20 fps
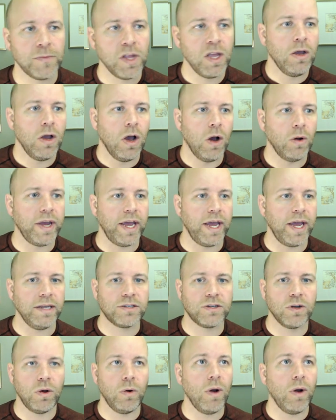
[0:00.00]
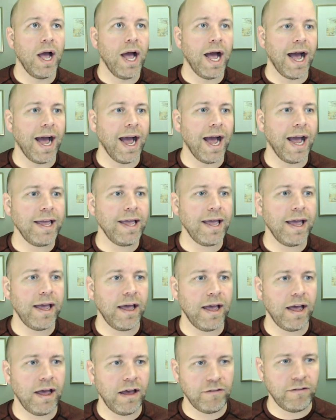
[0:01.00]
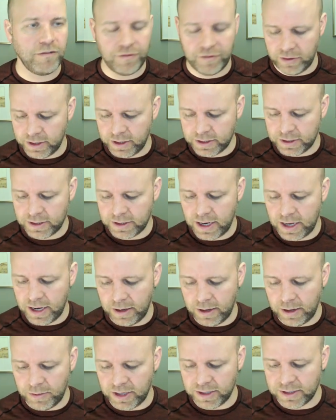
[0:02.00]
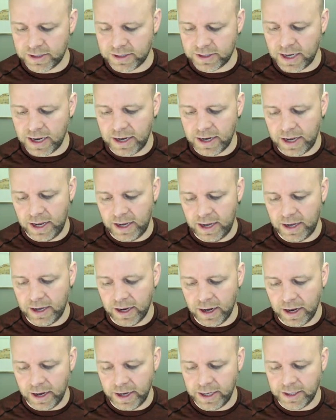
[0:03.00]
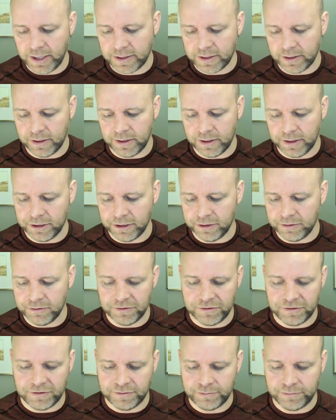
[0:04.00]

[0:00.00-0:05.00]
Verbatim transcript: Okay, so I have, let's say I'm going to set a height of